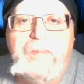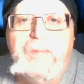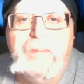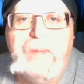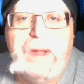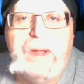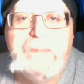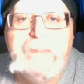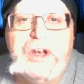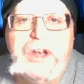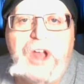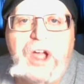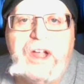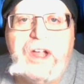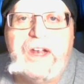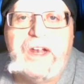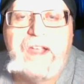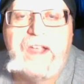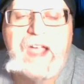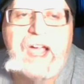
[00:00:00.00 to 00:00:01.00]
Maybe
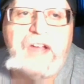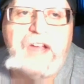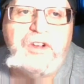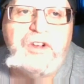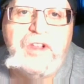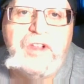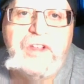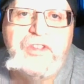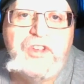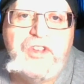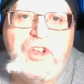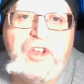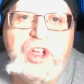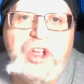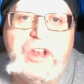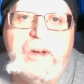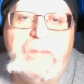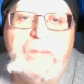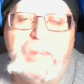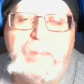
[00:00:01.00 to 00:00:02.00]
not. Cattle is
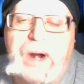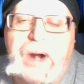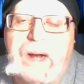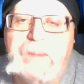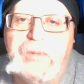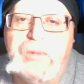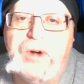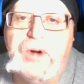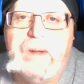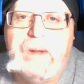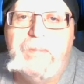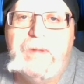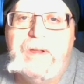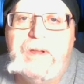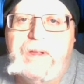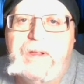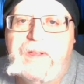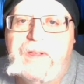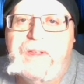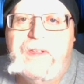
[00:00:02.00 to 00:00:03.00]
good. Prime rib
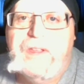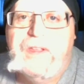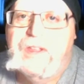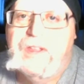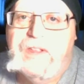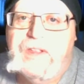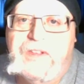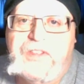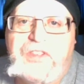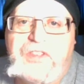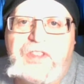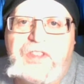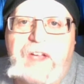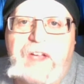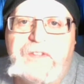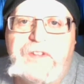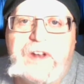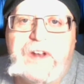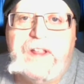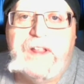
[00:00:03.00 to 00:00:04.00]
is
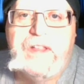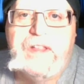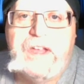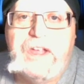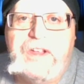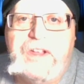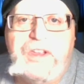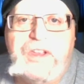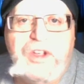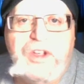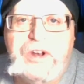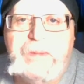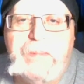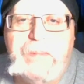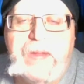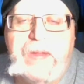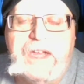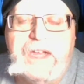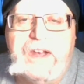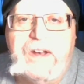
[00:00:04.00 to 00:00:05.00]
definitely good
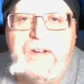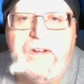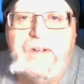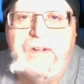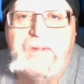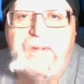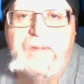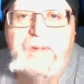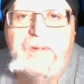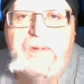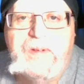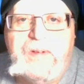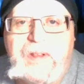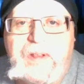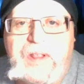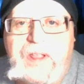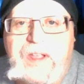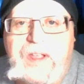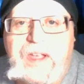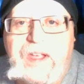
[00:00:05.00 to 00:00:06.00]
meat,
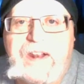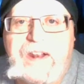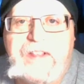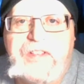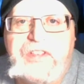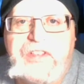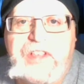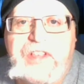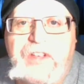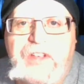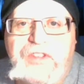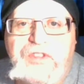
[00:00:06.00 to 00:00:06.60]
and it sells